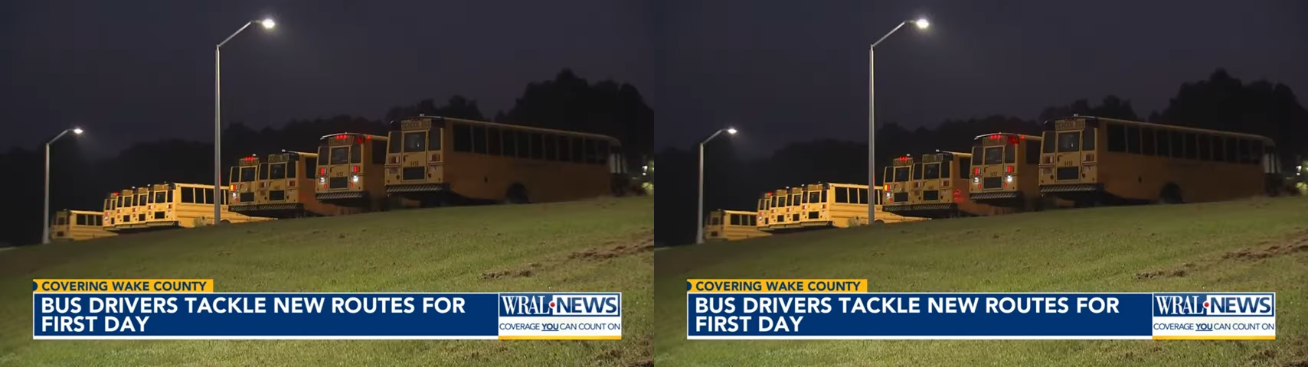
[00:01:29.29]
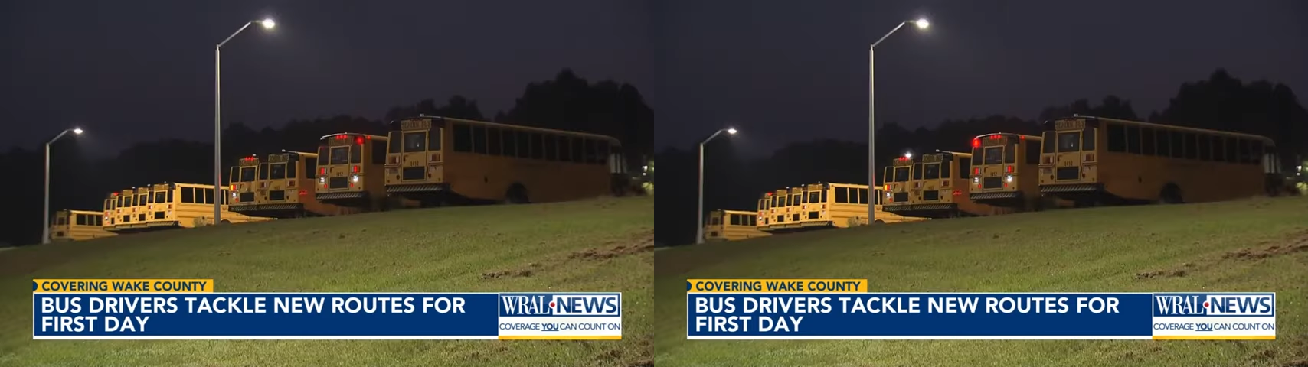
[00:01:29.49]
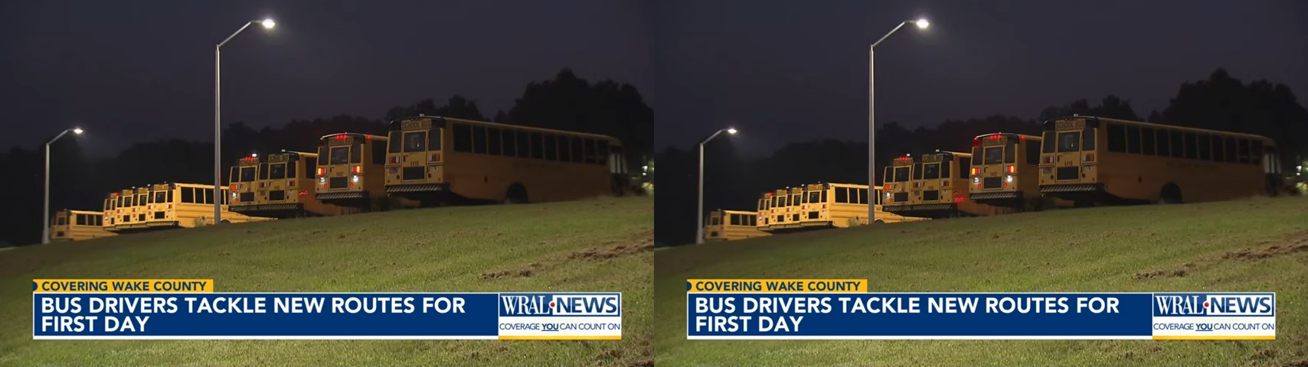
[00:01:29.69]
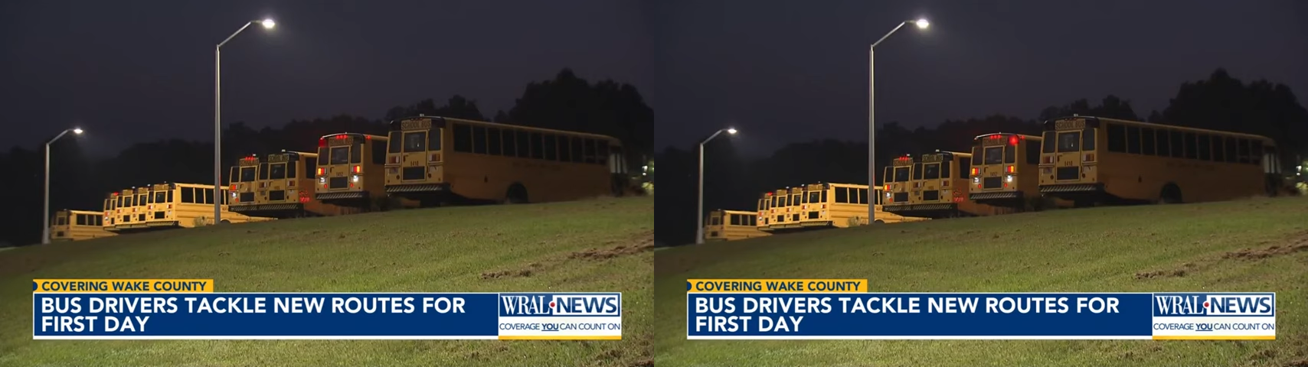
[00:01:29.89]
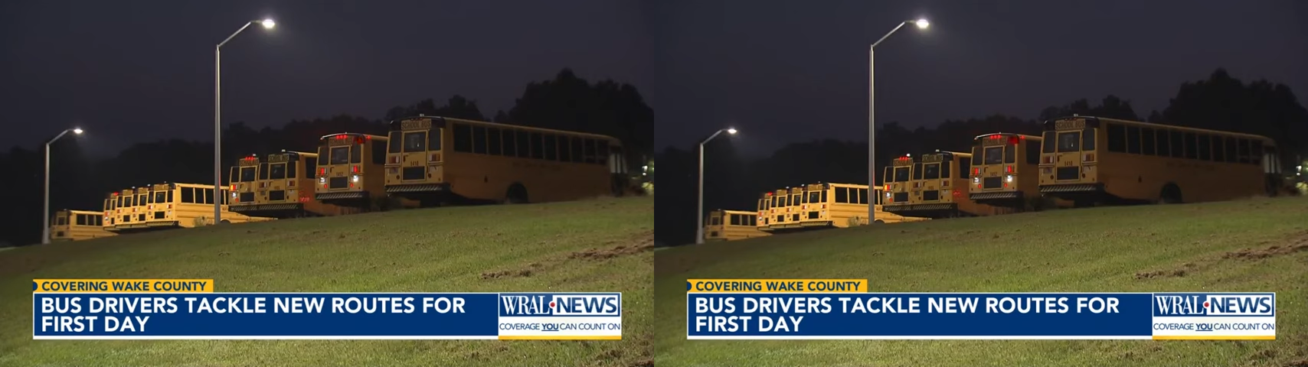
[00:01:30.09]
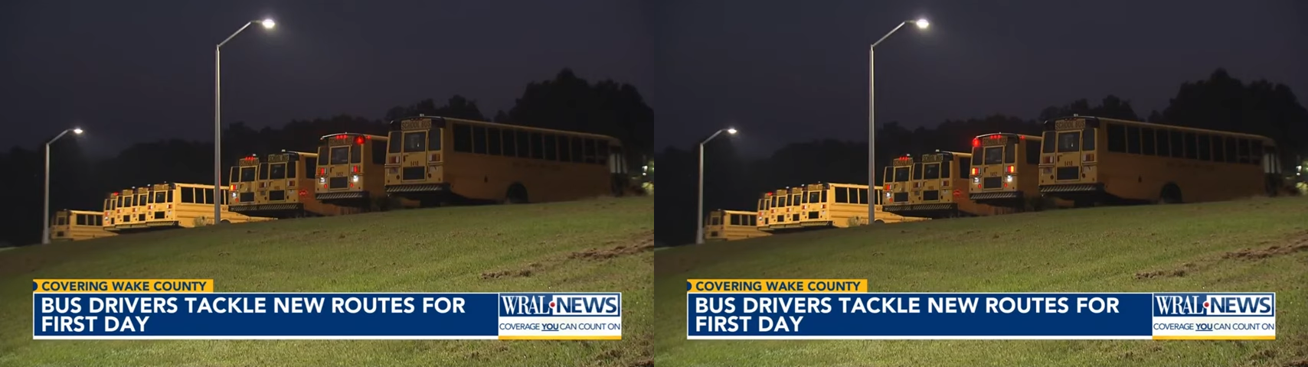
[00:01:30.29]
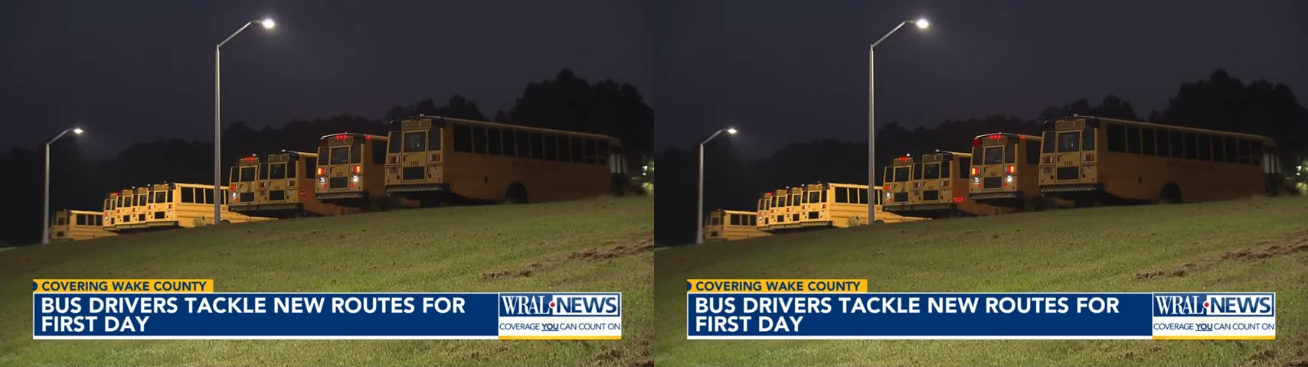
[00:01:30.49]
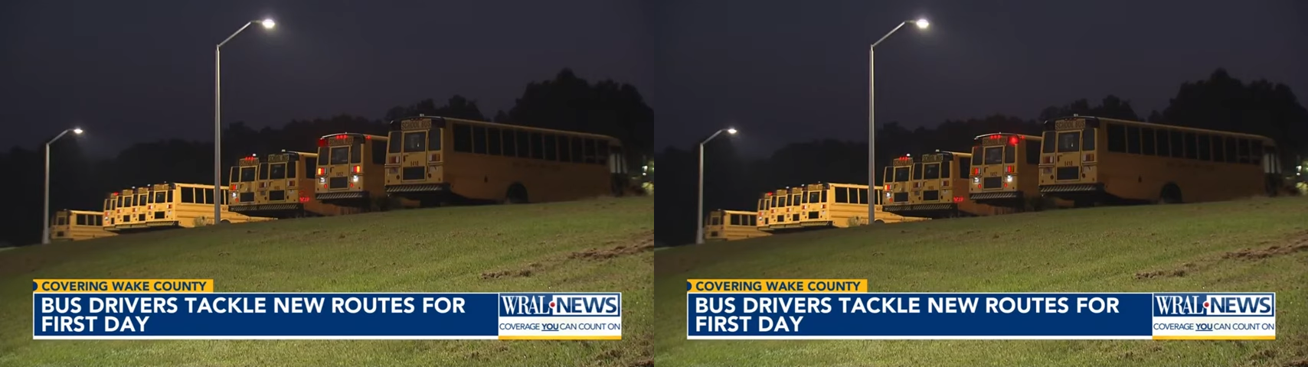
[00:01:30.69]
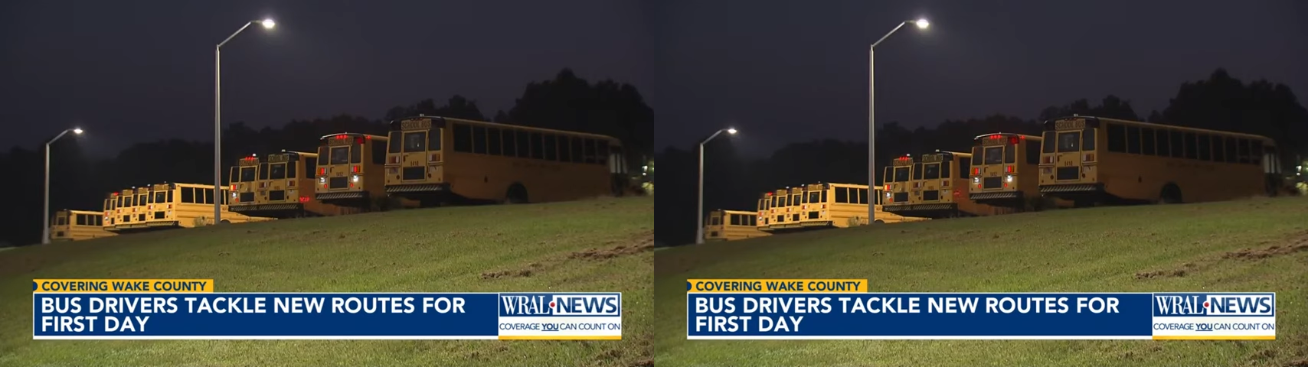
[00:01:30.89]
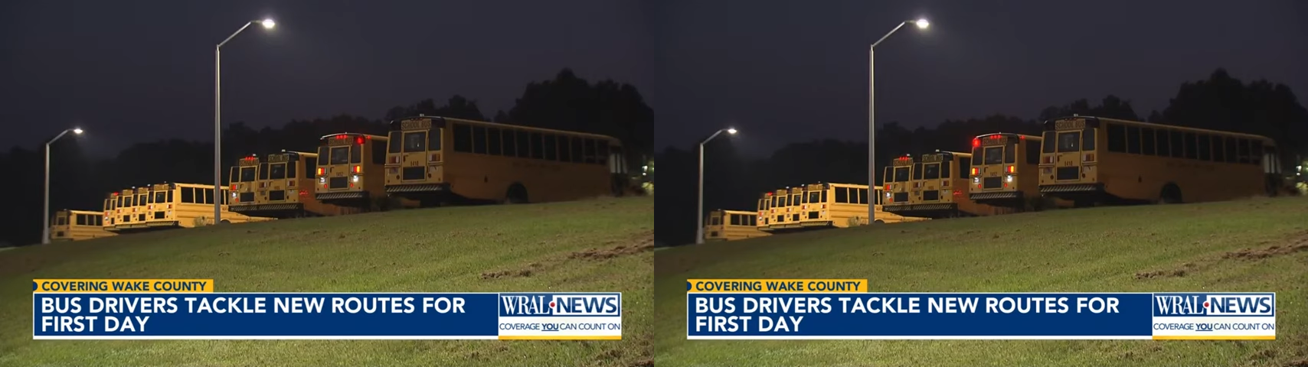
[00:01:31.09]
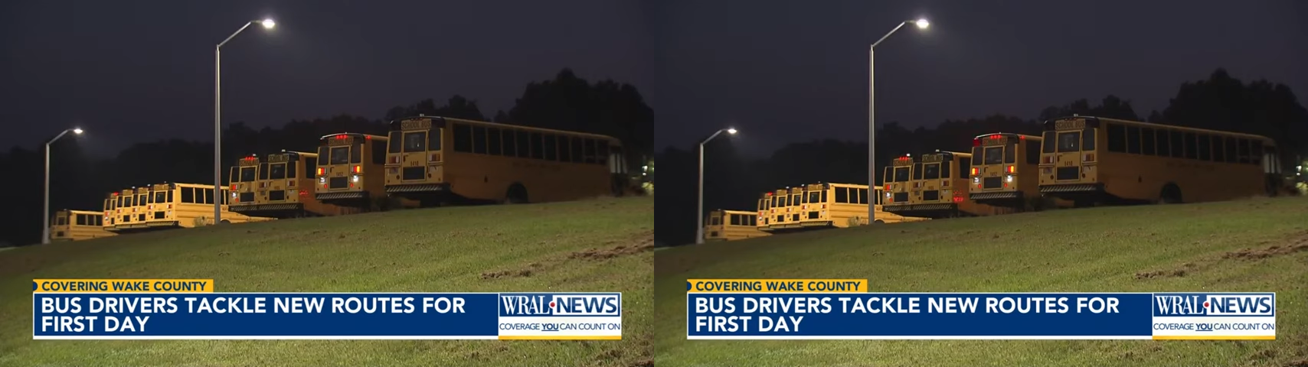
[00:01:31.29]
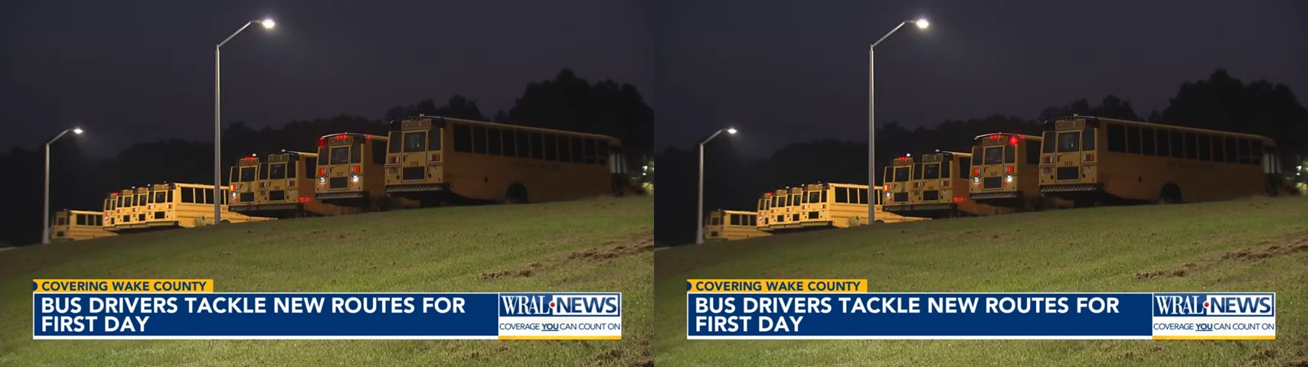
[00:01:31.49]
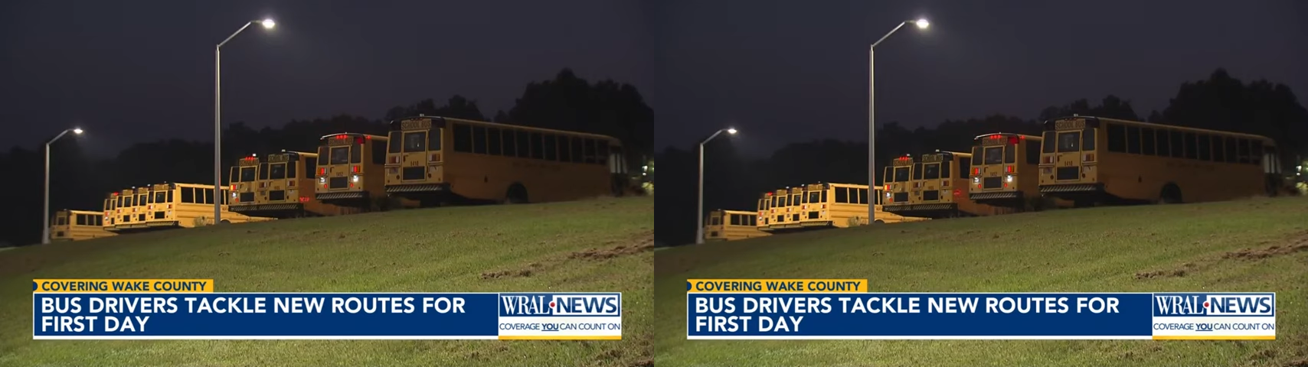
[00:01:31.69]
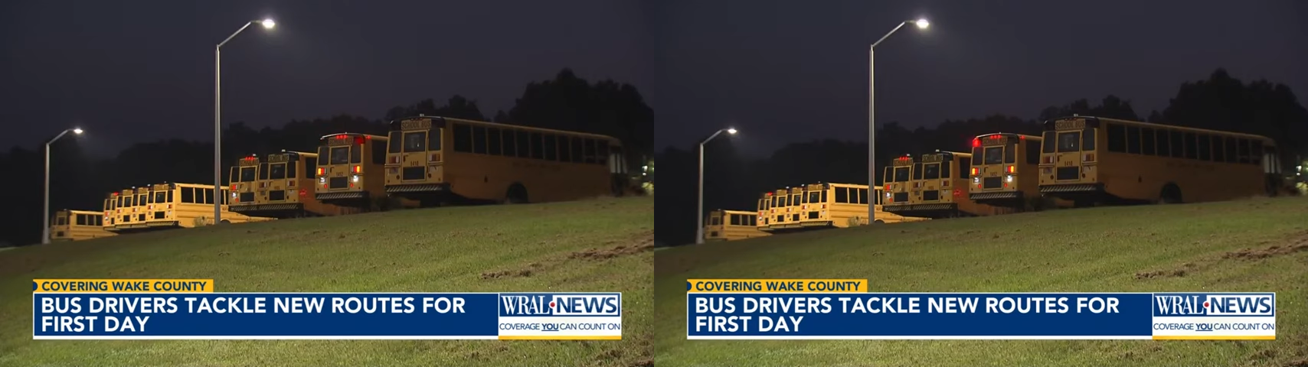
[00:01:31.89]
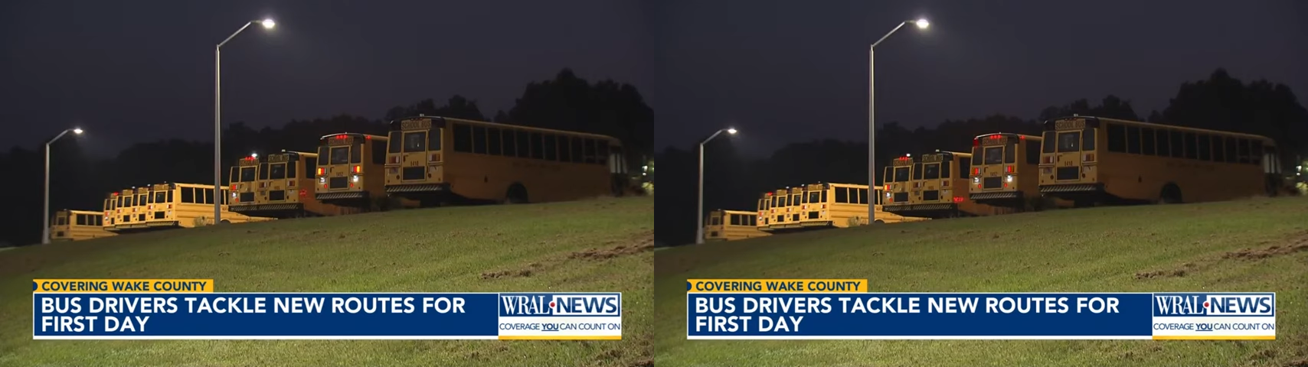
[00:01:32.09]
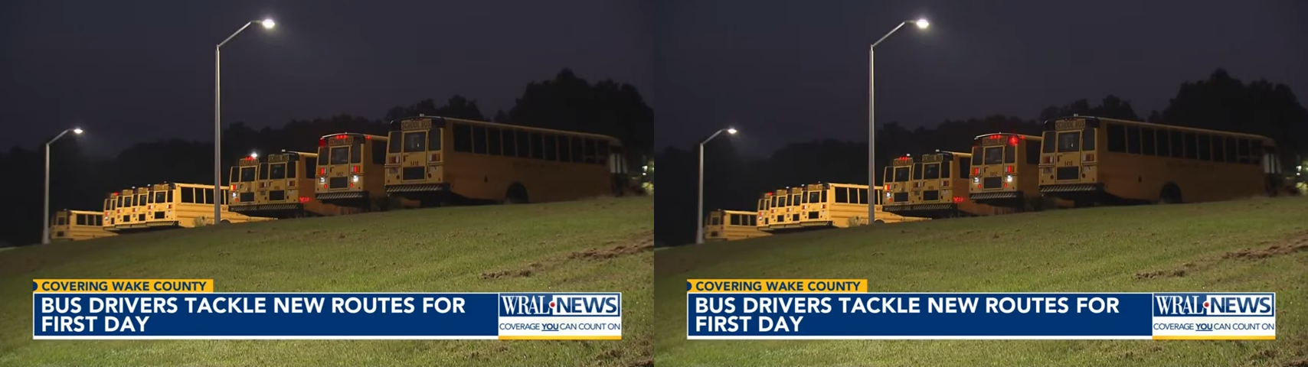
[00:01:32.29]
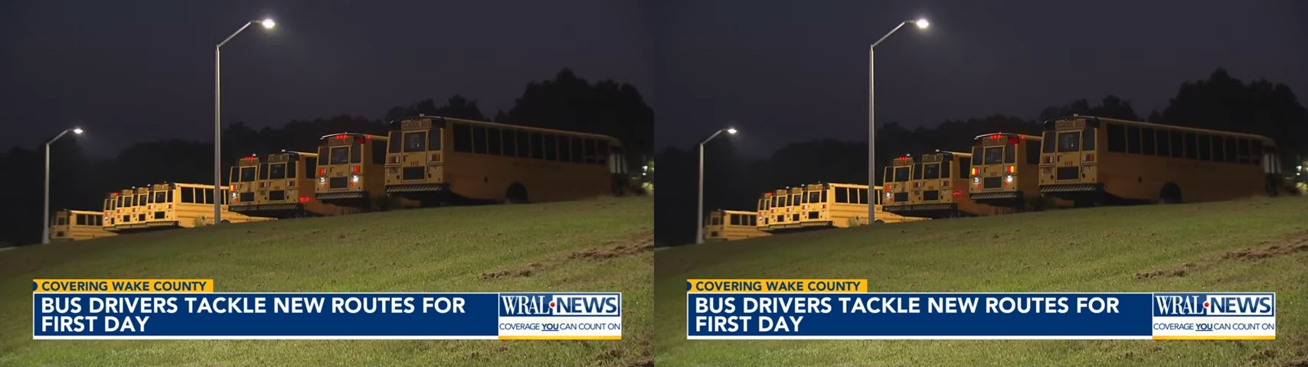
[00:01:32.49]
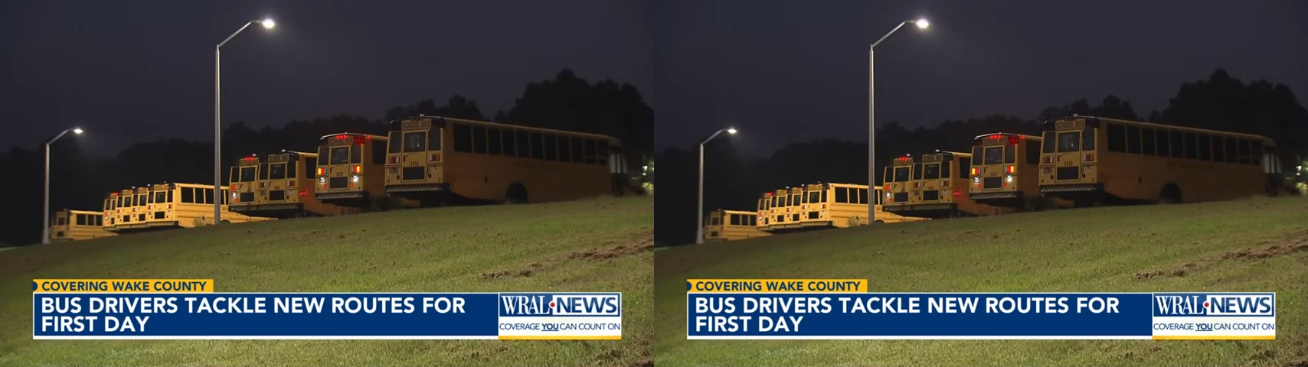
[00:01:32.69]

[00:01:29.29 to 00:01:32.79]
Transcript: (no speaker visible)